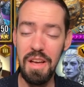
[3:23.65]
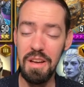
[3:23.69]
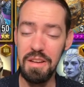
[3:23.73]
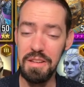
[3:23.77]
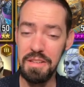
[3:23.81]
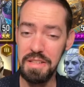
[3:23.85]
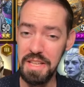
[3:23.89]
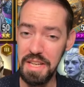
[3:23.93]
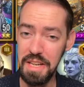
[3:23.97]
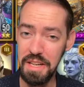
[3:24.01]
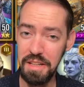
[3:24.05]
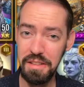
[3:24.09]

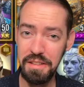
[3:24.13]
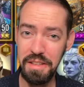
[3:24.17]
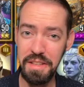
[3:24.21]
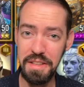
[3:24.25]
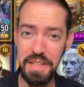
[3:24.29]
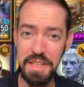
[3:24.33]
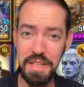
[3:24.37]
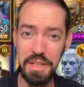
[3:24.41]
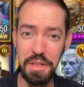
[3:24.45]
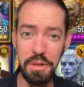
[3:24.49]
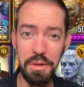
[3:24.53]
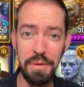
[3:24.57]
Here in
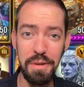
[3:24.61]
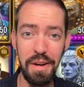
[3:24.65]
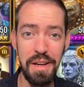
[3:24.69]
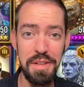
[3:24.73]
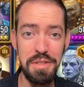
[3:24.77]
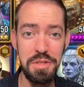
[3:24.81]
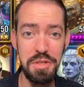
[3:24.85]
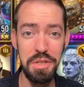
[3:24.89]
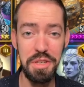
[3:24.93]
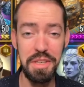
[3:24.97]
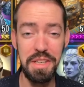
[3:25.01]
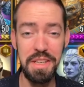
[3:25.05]
the hero
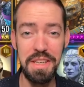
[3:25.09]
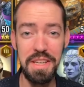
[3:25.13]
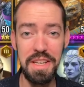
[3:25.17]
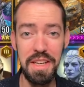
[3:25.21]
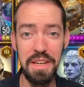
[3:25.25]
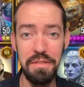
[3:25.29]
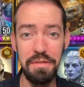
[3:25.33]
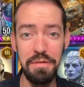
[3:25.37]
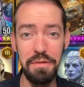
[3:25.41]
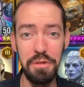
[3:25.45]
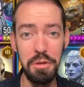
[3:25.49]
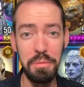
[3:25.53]
roster, you're going to get
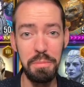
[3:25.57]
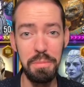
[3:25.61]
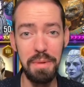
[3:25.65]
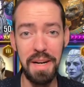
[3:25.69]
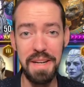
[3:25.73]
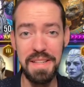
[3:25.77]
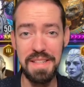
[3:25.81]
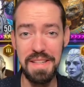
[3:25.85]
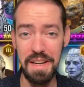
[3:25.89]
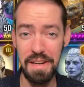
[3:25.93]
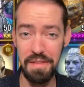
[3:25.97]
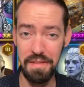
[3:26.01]
a full
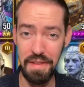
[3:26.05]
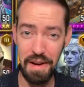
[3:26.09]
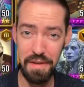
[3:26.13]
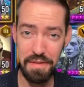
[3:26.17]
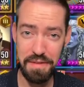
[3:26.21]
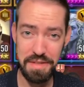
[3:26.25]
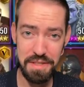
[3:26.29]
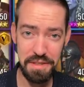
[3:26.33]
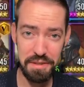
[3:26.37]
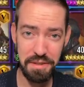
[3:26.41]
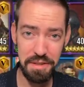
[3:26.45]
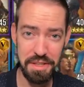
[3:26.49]
breakdown of every
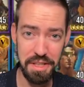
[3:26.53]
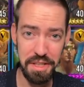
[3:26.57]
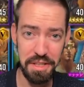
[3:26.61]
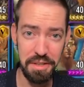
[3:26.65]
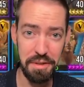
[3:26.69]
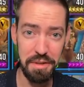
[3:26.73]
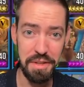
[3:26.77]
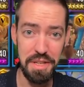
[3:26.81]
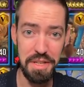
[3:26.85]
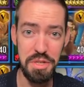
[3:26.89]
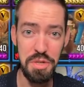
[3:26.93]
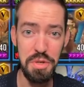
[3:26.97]
single
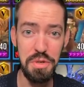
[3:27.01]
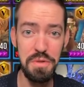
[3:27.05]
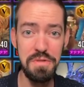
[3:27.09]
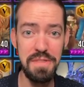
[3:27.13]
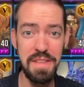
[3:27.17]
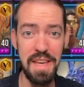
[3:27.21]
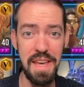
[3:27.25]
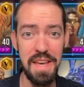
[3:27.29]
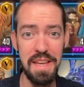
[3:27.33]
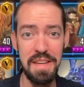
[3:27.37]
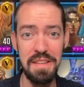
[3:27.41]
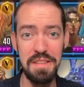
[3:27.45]
hero that you've
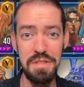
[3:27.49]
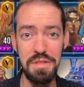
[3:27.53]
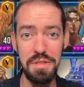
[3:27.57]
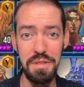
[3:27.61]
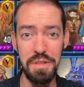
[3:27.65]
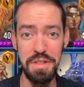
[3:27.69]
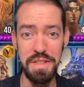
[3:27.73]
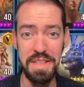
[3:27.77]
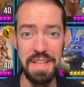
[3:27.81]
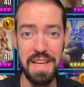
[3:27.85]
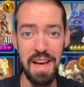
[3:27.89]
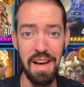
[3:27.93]
gained
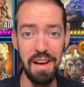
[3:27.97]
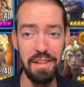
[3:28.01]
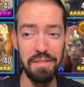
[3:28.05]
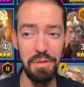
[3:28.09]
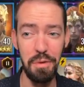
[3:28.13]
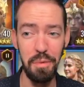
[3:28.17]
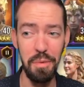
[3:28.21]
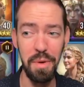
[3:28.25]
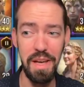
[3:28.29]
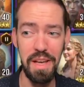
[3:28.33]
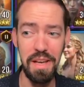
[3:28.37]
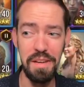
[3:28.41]
during the alpha
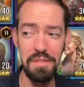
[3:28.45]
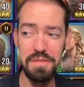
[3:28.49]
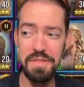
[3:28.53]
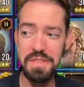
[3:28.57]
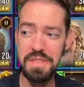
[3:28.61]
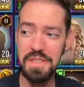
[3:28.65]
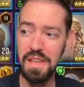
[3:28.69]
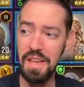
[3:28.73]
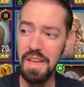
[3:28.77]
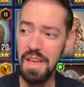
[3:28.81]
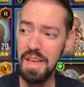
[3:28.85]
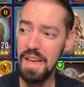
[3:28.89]

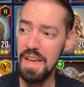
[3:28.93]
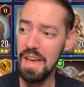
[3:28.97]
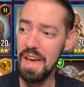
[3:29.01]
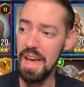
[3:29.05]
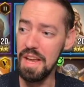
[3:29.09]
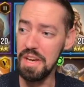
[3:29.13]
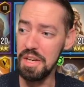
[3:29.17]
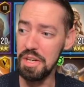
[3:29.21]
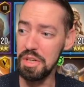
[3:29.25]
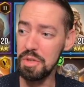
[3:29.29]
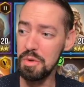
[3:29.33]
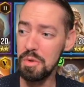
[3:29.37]
waves,
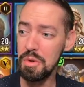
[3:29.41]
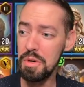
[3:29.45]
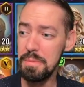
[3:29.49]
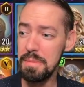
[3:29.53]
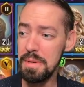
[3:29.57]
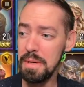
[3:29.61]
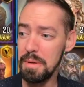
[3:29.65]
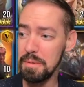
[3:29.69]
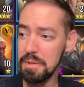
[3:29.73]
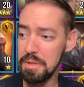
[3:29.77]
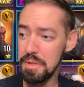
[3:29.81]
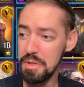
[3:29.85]
and you're going to be
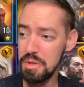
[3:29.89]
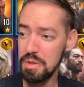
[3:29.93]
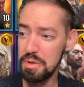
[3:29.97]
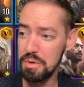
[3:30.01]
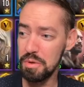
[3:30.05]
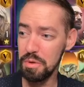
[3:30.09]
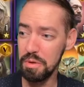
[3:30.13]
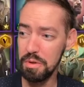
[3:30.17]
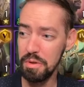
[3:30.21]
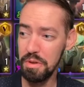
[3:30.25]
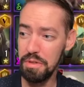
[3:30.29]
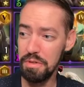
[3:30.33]
able to
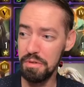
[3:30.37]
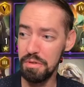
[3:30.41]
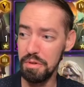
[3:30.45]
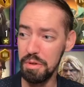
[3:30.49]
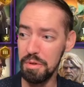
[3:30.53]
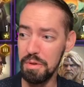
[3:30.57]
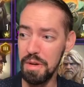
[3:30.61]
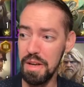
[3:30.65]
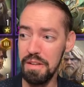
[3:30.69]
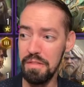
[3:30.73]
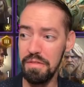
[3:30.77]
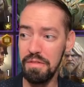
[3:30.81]
scroll
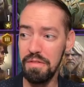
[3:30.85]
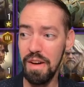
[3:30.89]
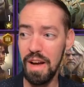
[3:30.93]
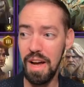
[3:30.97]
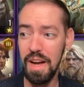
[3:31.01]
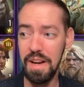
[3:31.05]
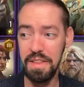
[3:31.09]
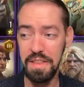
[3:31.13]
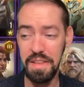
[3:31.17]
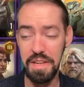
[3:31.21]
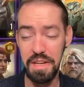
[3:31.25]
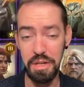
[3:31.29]
through and
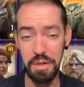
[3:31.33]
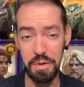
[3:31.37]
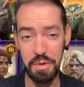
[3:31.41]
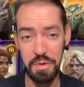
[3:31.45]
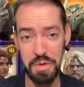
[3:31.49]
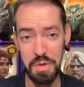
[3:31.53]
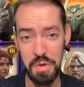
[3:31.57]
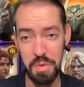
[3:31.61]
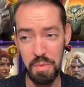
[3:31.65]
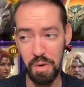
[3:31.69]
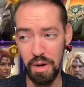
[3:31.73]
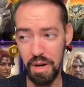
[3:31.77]
find the
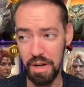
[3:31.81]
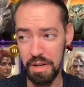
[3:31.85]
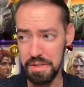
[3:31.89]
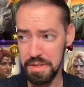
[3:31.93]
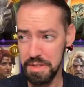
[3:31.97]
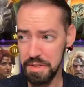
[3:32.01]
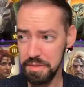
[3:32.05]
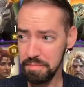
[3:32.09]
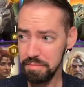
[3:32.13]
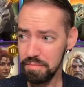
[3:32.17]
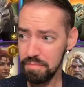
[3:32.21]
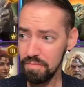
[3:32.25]
heroes you
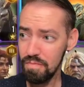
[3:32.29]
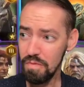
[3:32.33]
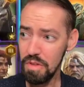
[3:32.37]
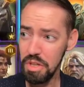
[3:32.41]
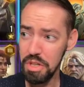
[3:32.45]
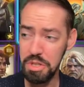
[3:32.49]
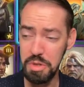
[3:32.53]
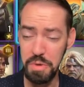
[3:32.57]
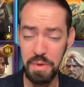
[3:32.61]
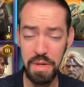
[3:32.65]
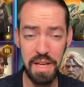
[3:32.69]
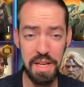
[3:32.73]
want.
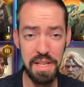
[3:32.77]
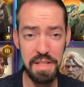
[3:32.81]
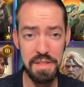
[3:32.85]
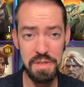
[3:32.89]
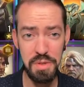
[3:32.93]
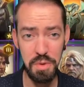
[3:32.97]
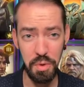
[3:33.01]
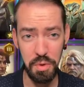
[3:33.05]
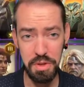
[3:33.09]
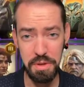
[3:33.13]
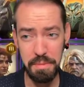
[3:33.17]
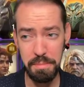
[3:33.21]
You can
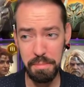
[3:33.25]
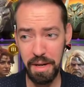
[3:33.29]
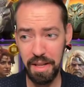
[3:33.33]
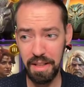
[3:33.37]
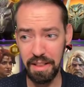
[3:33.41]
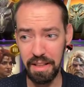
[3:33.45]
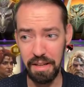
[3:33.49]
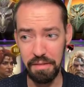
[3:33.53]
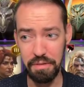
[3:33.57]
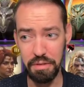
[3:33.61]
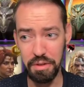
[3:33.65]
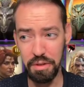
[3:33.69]
sort them by
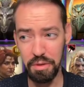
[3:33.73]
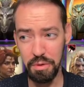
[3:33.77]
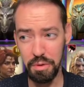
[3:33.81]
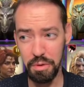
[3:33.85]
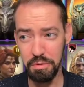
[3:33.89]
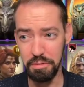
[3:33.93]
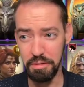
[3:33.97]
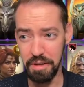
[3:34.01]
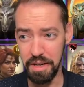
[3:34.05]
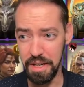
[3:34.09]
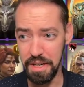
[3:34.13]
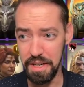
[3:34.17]
level or
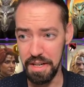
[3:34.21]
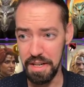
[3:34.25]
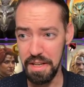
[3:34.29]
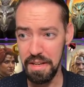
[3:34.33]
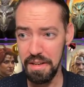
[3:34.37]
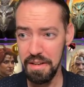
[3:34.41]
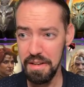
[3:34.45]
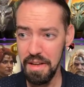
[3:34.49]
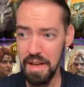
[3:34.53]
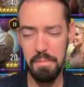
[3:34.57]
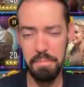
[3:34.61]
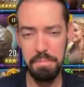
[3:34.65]

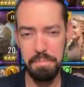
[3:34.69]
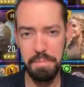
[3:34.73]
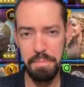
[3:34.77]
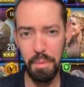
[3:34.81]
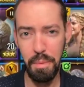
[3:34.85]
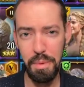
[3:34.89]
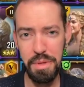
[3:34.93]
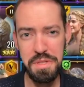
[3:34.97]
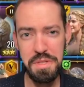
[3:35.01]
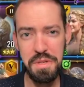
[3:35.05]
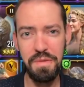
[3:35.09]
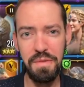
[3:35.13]
rarity, but
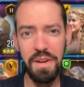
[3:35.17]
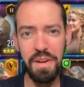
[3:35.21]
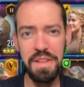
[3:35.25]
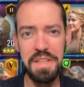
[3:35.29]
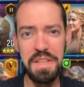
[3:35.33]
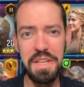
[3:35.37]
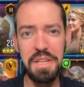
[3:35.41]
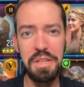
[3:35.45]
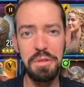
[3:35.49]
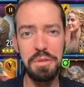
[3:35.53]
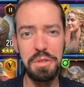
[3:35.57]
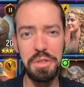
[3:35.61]
once you find the
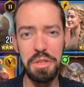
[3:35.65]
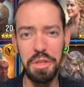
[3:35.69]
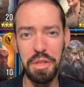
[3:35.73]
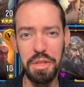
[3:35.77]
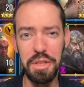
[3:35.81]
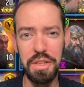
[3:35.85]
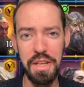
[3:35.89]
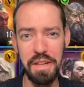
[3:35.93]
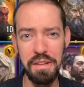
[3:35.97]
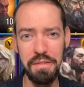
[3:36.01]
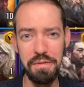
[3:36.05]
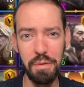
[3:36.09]
hero you're
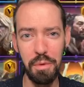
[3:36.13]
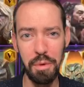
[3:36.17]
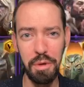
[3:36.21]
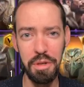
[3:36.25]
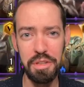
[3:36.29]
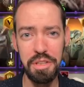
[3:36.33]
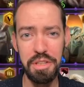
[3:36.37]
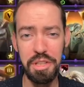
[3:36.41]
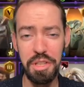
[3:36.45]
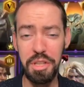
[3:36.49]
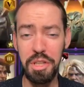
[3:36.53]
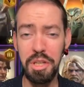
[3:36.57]
looking
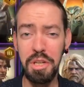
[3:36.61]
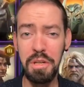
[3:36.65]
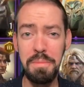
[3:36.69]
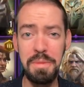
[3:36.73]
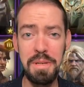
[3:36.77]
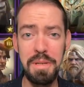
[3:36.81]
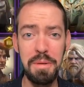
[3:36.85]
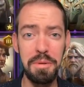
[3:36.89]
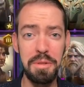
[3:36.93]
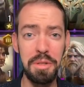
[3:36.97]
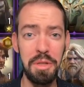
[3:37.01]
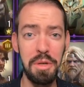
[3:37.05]
for, you're going to
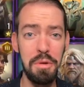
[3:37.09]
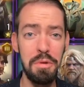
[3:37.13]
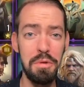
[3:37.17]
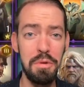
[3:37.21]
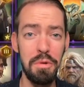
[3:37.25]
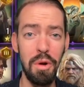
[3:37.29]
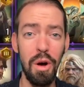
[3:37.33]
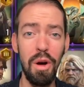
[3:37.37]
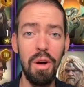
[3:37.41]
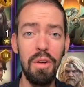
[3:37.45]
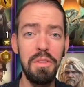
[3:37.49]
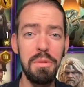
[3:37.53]
be able to go
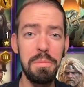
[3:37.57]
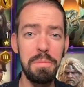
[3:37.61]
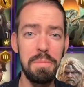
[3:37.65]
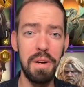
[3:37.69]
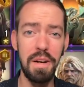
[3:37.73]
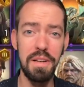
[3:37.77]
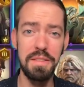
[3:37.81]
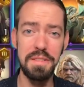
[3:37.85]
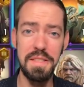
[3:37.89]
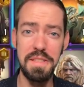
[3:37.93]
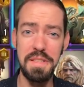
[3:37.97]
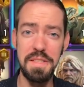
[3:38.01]
through all the
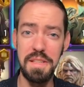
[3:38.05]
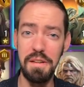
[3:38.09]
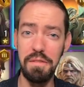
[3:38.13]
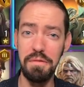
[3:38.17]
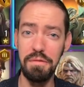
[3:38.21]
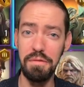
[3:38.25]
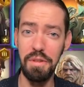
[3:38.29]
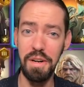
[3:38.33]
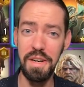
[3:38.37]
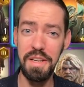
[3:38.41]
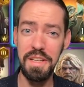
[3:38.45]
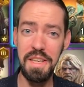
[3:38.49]
process
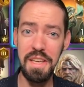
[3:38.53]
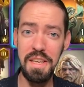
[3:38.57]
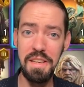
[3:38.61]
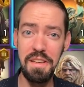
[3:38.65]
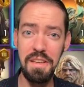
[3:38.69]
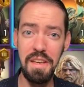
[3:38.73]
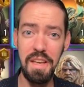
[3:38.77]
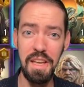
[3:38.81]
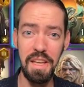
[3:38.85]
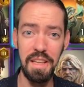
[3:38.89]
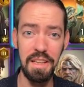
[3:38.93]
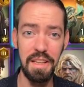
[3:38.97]
of
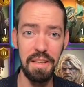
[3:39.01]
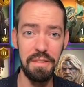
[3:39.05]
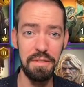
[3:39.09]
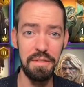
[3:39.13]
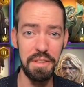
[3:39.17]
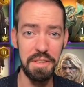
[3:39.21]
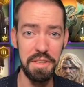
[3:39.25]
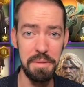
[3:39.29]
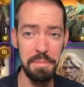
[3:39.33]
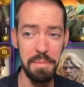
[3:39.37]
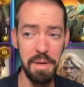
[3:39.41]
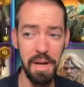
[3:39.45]
ranking and
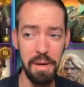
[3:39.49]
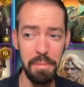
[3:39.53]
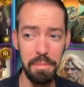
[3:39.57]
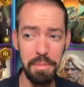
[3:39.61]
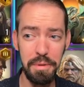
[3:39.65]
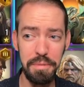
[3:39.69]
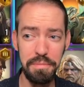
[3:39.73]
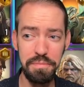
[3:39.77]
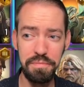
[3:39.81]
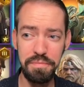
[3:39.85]
leveling them up.